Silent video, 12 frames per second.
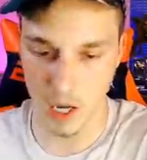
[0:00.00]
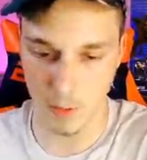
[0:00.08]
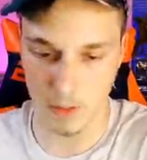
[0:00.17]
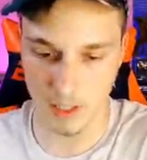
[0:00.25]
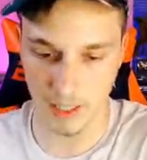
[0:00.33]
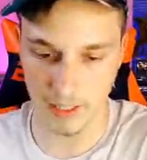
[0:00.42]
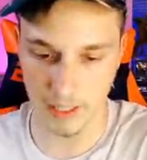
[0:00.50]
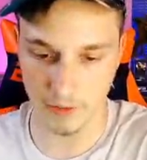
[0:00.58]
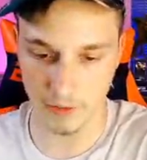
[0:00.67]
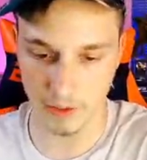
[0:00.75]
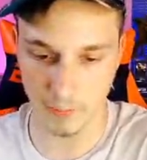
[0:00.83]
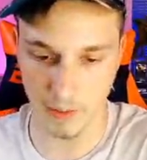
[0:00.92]
I'm just glad
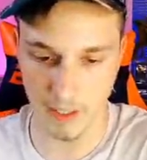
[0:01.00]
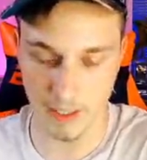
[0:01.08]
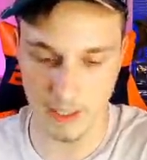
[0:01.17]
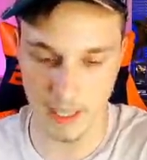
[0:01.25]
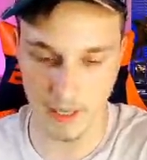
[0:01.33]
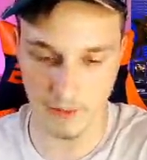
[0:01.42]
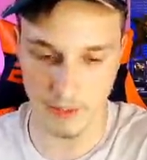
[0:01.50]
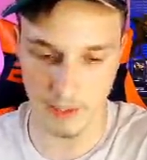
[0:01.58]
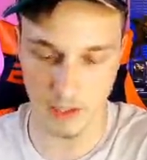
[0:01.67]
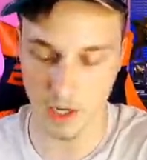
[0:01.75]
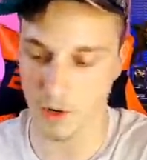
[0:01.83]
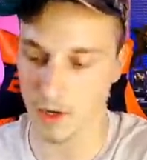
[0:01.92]
everything made it safe, says
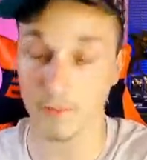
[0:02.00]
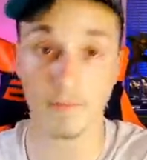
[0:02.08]
Noah.